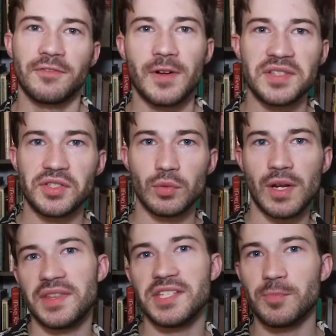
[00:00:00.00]
of friends who
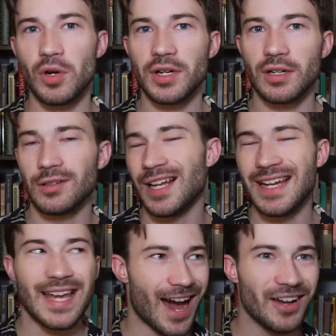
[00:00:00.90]
read this book and are
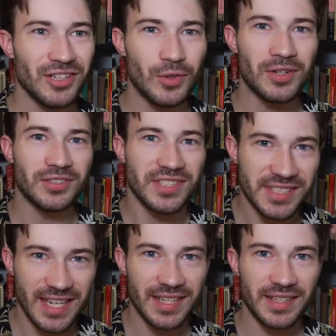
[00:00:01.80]
like, how do you
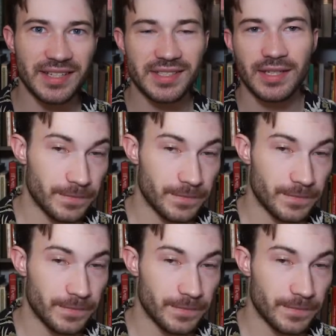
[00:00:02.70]
understand this?